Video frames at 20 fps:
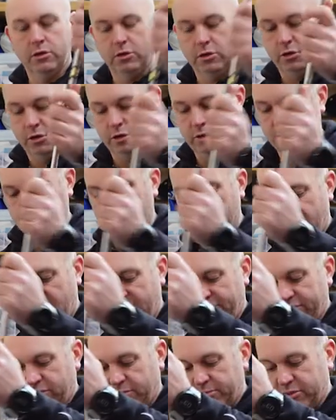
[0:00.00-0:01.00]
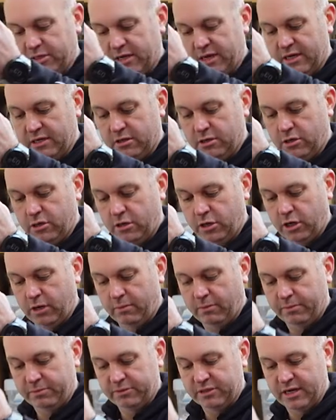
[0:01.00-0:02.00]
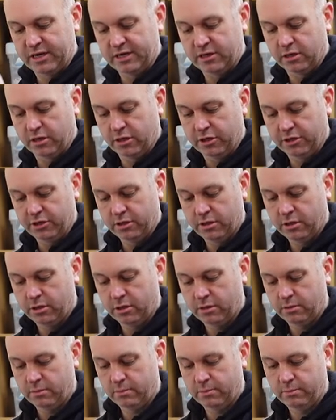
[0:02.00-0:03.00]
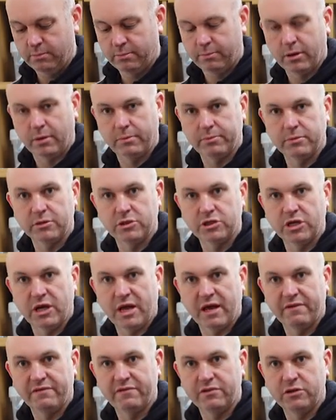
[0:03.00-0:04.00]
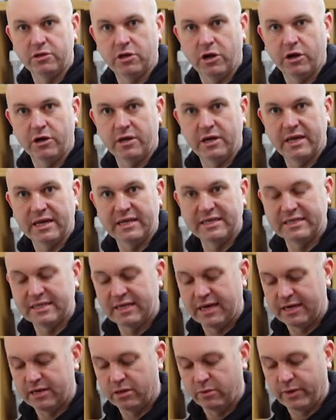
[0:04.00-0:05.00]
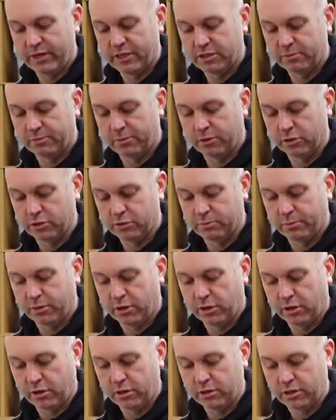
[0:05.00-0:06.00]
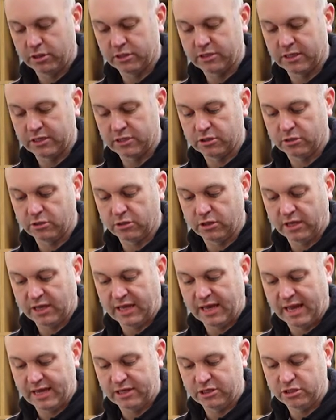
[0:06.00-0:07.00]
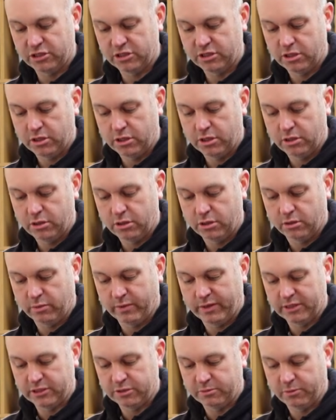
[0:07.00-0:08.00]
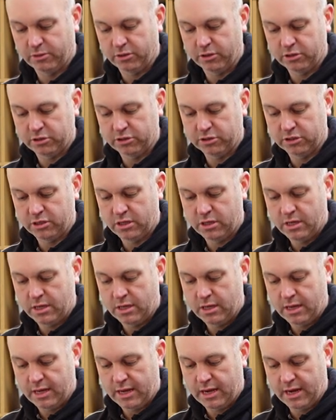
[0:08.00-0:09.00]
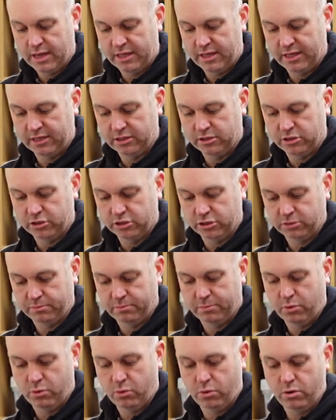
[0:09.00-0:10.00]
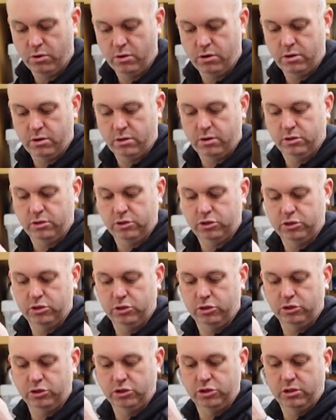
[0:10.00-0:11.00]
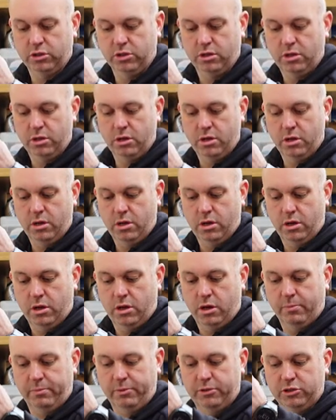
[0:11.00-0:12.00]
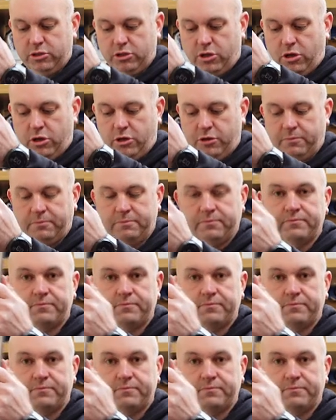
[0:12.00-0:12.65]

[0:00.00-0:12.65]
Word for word: Turn the shaft upside, turn the clip upside down. Pop the shaft down inside the white spirits bottle, because that's going to catch the white spirits, and then just pour the solution up and down